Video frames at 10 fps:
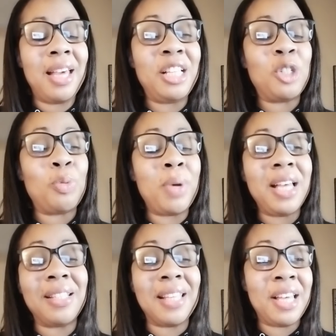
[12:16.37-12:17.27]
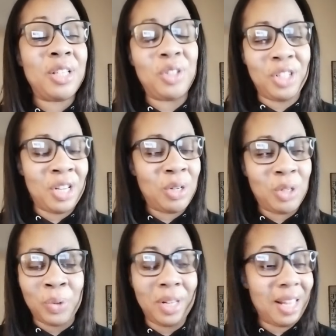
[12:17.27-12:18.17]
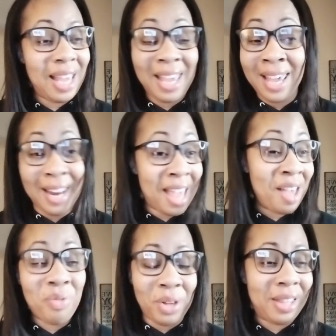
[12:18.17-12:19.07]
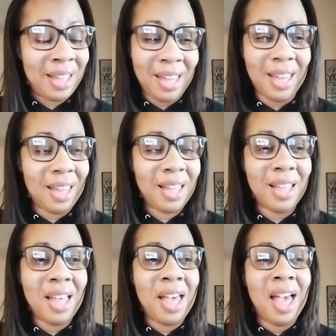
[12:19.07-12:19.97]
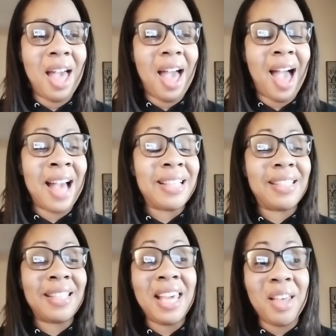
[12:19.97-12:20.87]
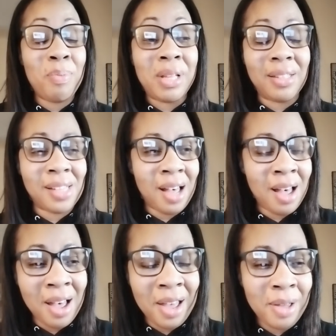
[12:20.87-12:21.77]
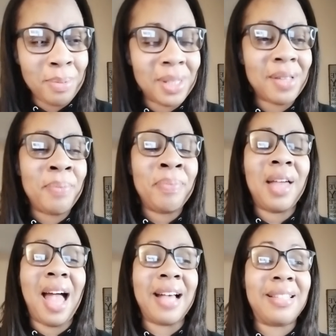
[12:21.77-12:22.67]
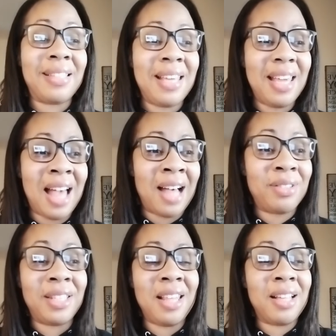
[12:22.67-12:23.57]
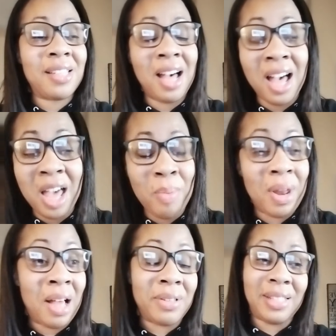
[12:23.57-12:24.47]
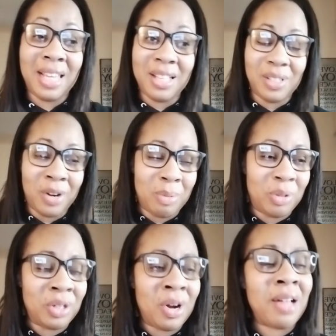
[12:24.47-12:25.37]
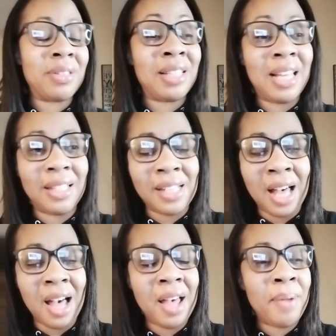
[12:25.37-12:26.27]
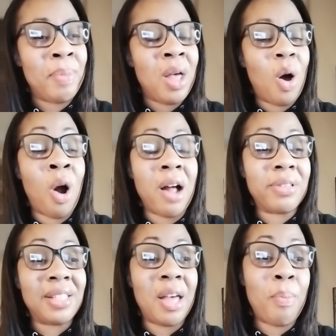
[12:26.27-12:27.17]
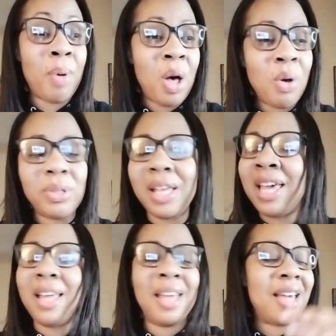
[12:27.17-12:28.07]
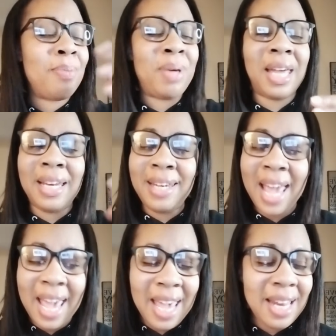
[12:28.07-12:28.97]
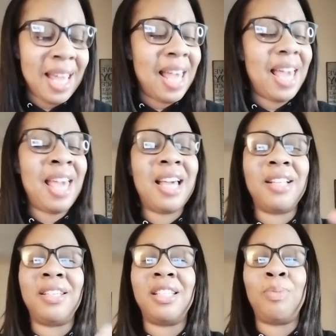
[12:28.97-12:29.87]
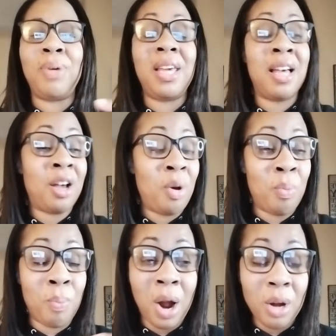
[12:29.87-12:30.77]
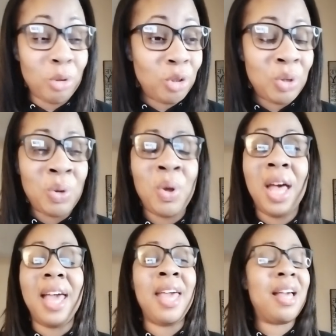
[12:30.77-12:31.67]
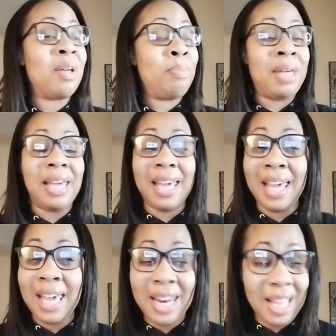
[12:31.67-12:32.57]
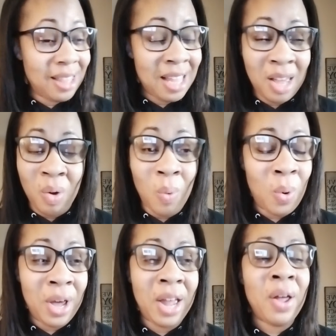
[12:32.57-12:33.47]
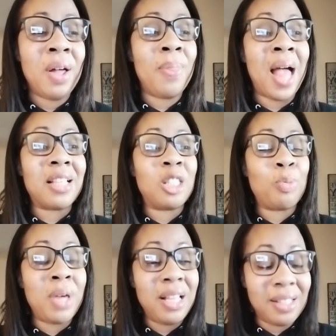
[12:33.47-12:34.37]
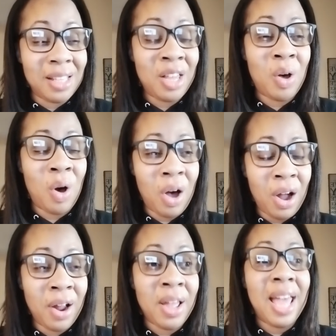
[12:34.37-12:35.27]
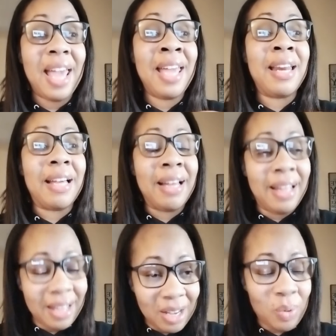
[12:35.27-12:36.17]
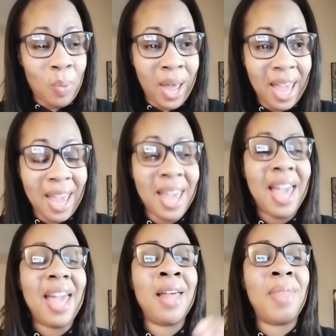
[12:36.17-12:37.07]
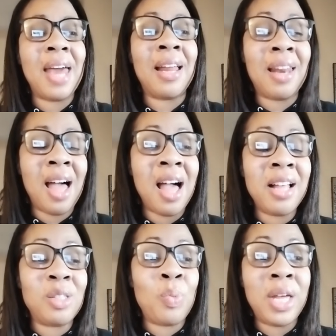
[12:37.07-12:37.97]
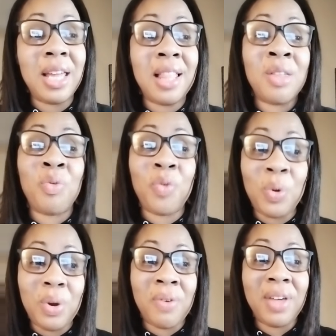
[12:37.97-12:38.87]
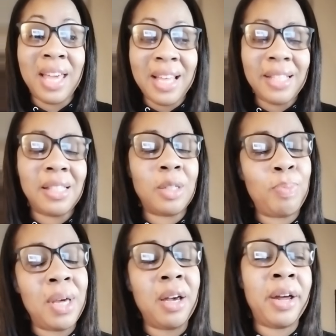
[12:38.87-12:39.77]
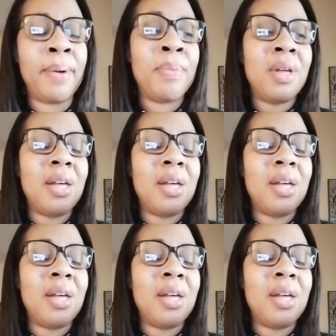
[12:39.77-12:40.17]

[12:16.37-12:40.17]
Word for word: He speaks to his children in everything. I see him in times. I see I'll see a time and I'll see a scripture. I'll see a time or I'll see a post. It, it could be a date. It could just be a commercial. It could be anything, warrior, that speaks to your heart in a good way and that aligns with the fruit of his spirit.